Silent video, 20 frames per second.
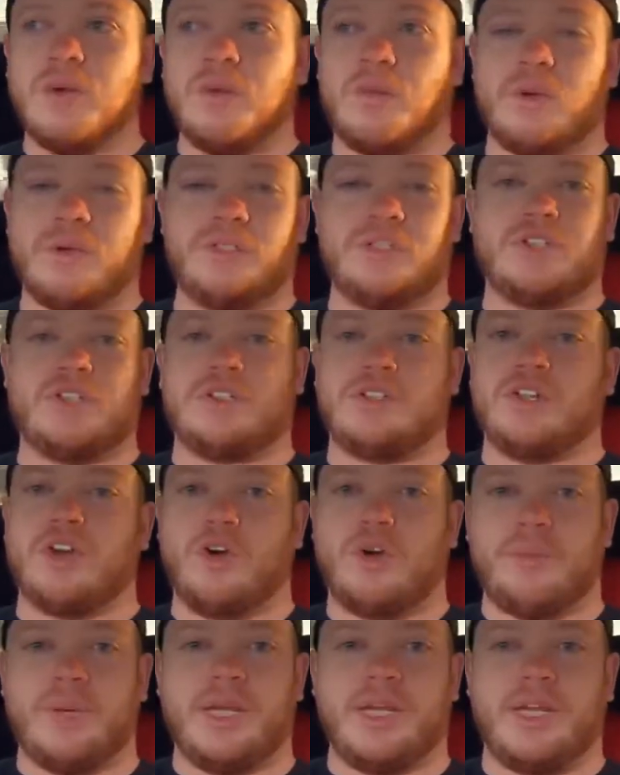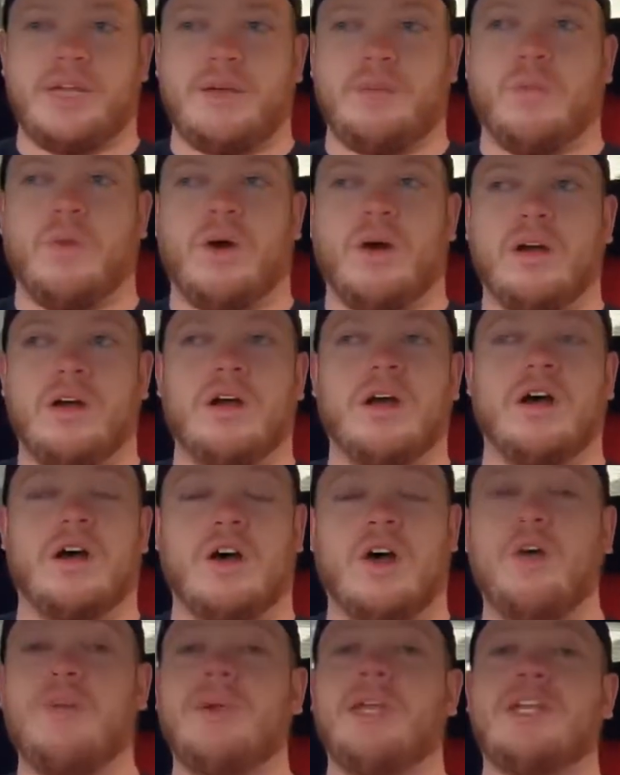which is just an
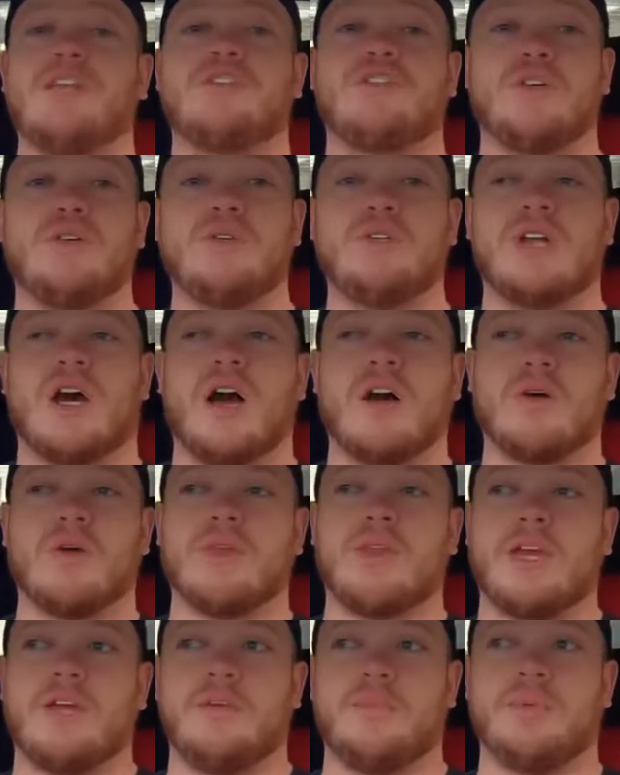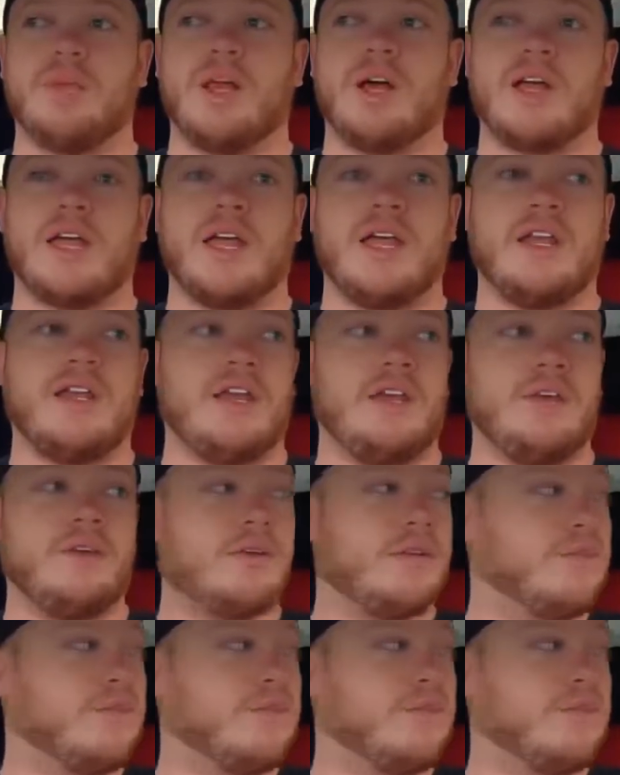OBD2 dongle that you plug in, and